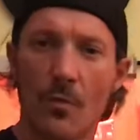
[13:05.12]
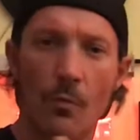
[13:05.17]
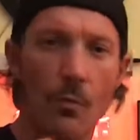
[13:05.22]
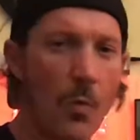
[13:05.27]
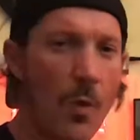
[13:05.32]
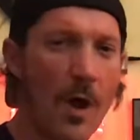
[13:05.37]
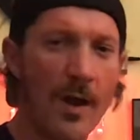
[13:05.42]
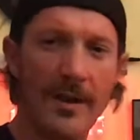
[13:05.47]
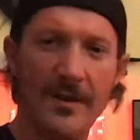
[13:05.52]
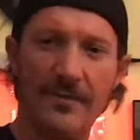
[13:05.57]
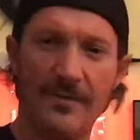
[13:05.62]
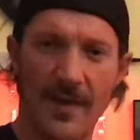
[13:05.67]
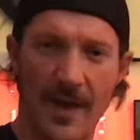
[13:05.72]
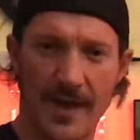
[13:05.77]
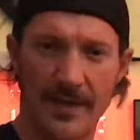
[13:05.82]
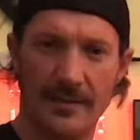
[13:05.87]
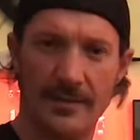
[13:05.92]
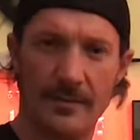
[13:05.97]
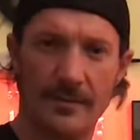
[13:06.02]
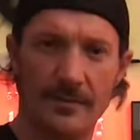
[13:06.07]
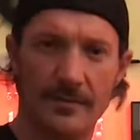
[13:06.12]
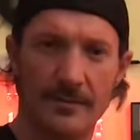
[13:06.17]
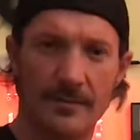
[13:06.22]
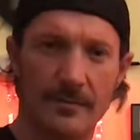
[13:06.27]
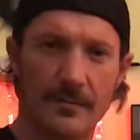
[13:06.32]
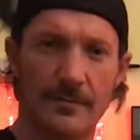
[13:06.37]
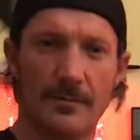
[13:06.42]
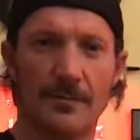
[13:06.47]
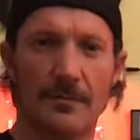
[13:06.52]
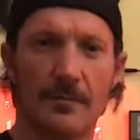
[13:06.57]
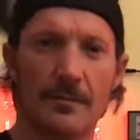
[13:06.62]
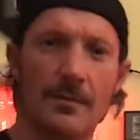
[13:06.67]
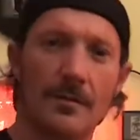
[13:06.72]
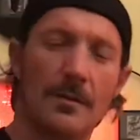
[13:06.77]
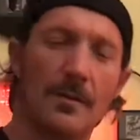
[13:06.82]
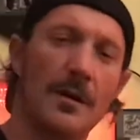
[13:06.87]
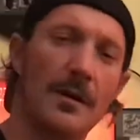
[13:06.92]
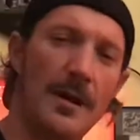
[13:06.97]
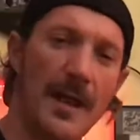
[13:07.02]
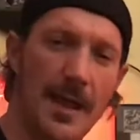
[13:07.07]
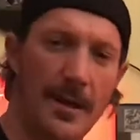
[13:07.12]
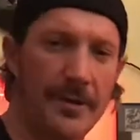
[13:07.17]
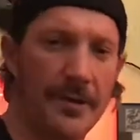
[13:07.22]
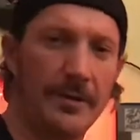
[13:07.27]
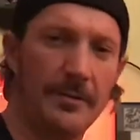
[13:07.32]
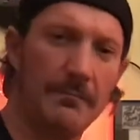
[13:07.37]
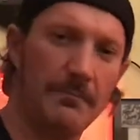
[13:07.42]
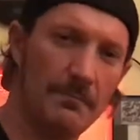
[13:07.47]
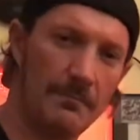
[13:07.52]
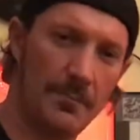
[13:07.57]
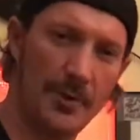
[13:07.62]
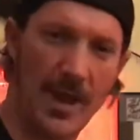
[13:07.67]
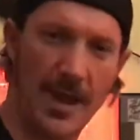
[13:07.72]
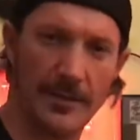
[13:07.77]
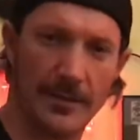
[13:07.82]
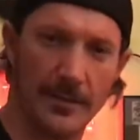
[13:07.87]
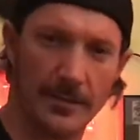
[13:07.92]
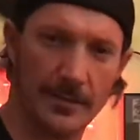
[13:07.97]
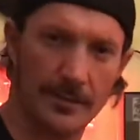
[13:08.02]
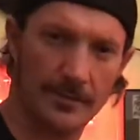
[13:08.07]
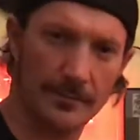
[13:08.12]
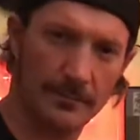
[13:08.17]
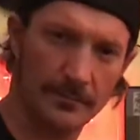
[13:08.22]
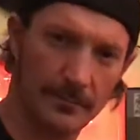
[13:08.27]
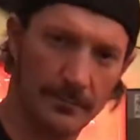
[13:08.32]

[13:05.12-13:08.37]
me? One advice on how to practice.